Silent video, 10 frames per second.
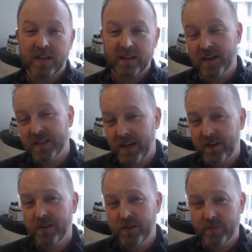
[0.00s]

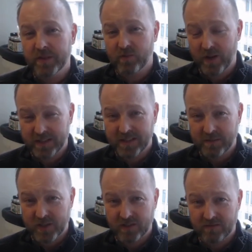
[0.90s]
Ontario Human Rights
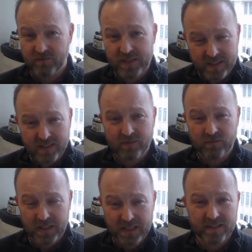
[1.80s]
Commission recently
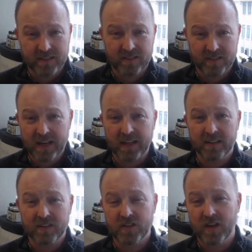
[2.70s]
released a study
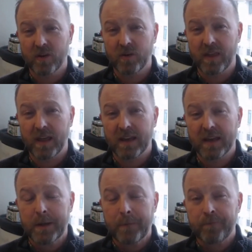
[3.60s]
that showed that
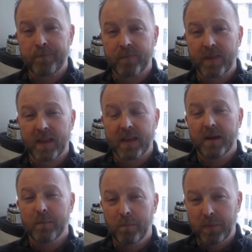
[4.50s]

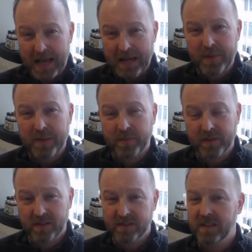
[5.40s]
Black people
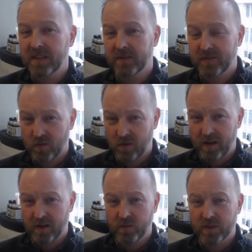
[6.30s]
in the city of
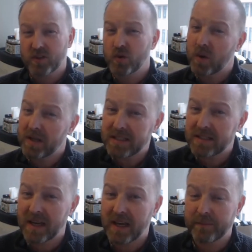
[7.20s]
Toronto were 20
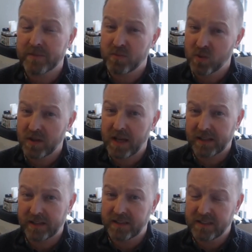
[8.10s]
times more
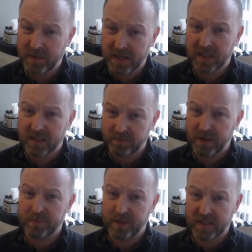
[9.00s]
likely to be killed
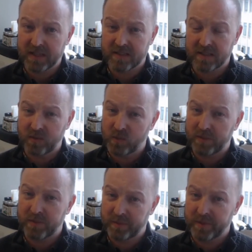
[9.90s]
by police than
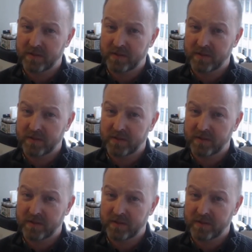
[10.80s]
white people.